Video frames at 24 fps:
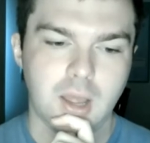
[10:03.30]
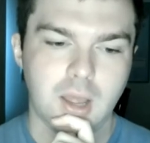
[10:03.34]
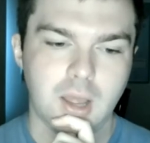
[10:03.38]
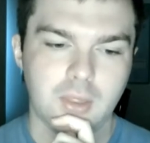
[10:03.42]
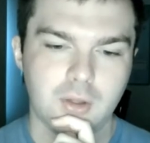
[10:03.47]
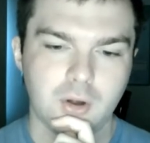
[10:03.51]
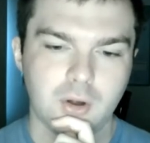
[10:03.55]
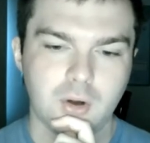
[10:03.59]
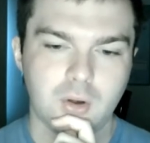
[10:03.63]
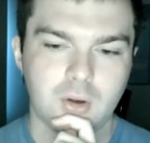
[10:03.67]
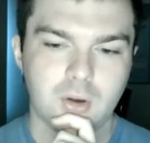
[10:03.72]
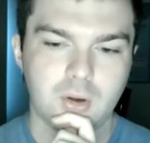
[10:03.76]

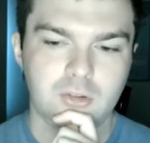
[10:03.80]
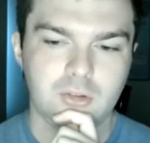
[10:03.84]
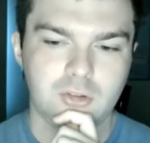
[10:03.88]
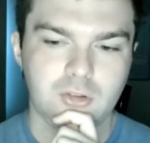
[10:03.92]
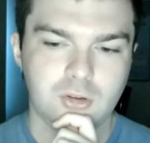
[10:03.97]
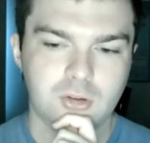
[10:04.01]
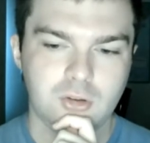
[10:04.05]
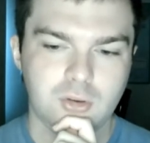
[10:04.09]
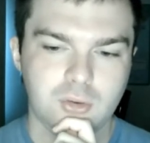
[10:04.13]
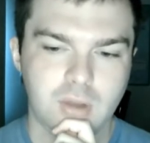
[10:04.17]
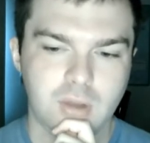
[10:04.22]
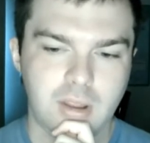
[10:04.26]
They're going
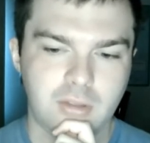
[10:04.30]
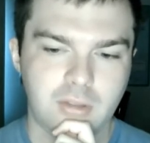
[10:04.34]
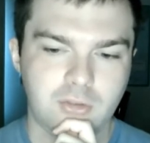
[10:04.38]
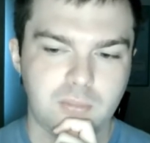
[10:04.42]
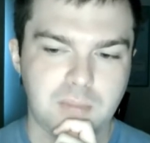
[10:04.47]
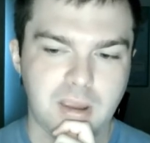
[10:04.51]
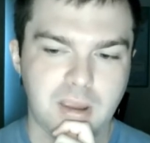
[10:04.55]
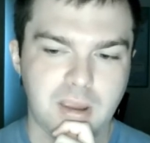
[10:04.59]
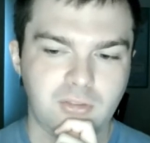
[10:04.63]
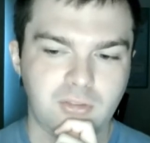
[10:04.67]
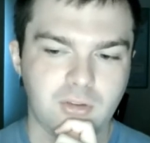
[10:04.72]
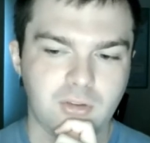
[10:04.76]
to, it's
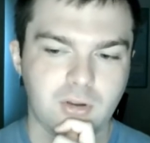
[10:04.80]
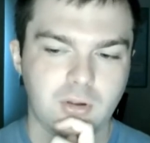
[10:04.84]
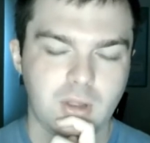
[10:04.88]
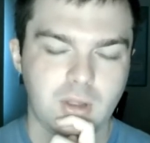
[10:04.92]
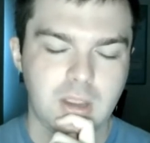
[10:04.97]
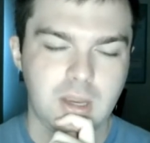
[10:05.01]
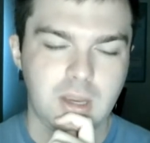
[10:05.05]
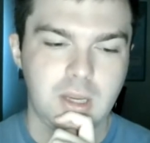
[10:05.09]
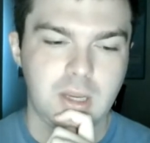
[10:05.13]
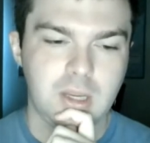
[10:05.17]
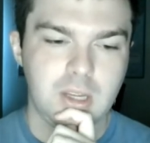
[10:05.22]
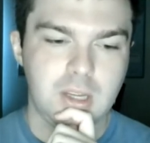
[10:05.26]

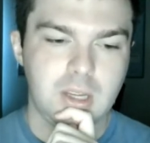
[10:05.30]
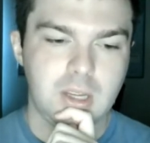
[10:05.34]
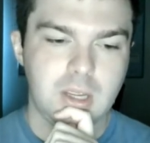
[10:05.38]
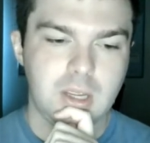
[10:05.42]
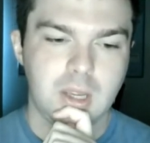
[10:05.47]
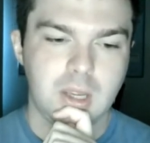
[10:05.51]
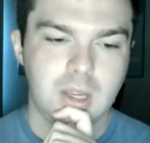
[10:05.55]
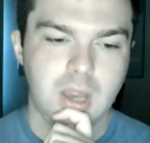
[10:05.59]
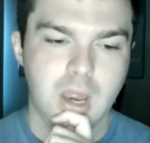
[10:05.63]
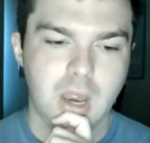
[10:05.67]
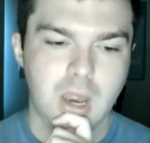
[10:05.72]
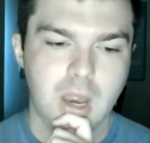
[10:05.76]
basically,
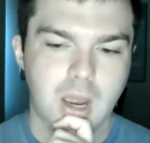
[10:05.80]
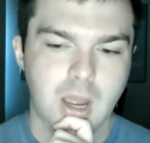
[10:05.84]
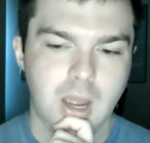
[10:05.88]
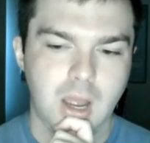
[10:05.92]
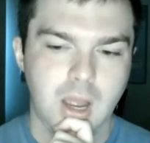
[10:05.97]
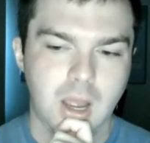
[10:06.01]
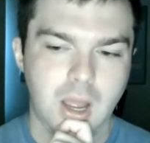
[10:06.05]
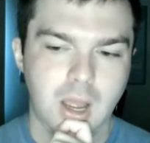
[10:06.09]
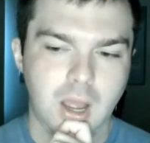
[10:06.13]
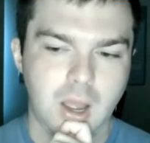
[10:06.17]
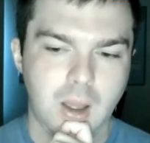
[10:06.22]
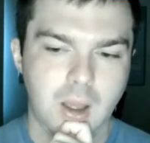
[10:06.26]

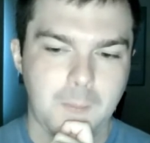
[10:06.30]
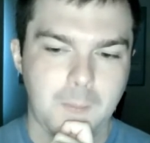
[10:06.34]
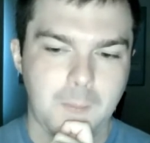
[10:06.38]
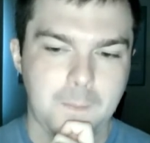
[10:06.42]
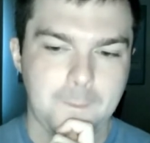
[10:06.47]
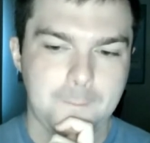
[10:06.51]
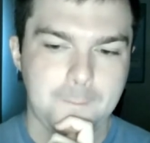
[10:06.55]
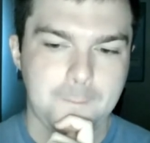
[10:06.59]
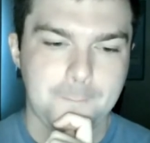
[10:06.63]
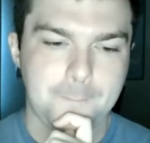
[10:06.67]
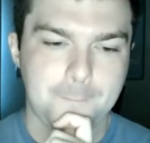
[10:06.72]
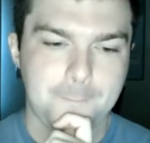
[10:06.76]

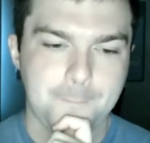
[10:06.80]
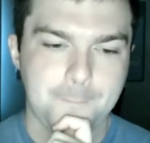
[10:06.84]
they're